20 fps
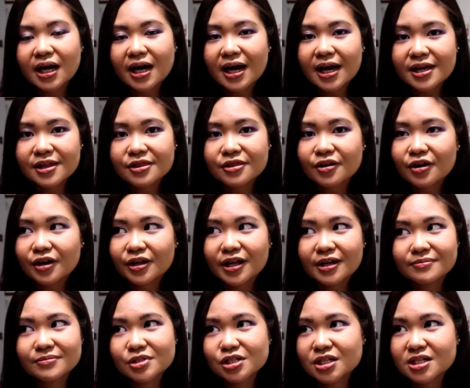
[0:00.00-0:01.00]
I thought
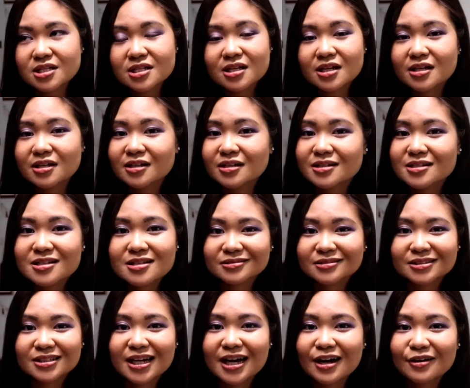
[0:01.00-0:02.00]
I'm just gonna
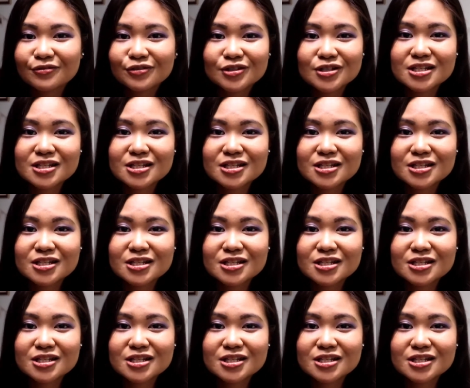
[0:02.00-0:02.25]
have